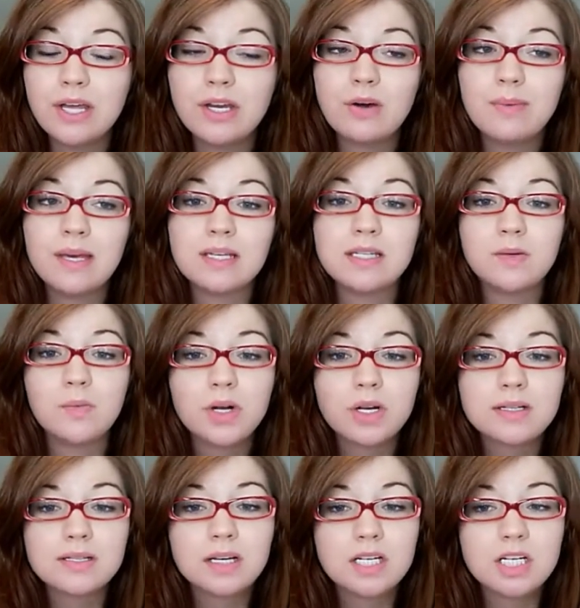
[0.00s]
you know, because he
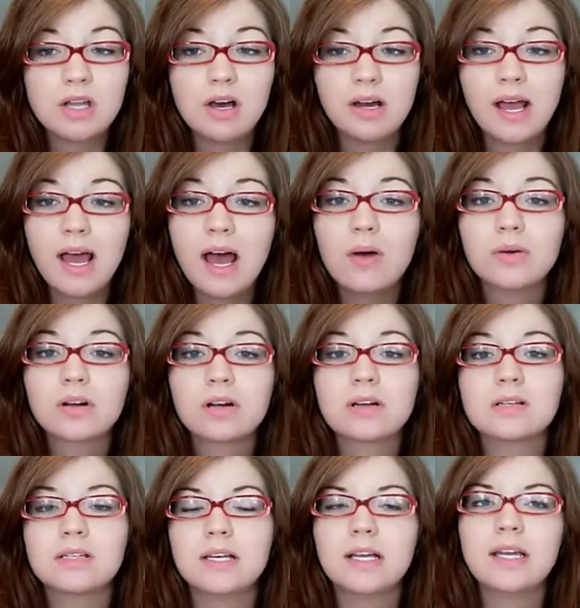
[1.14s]
works such long
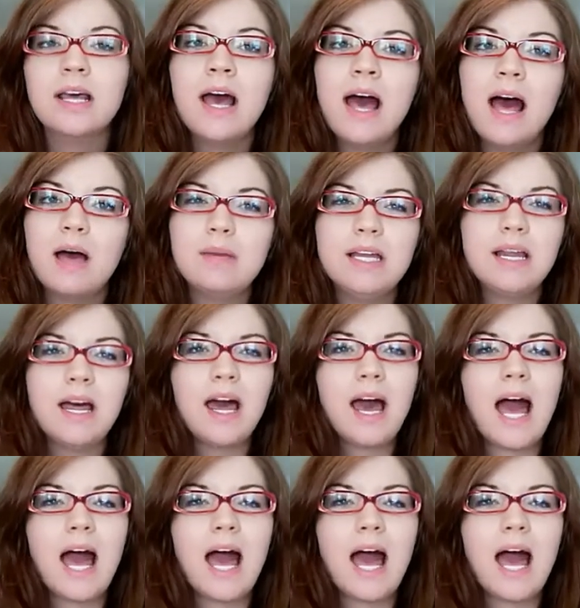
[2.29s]
hours, and, I mean,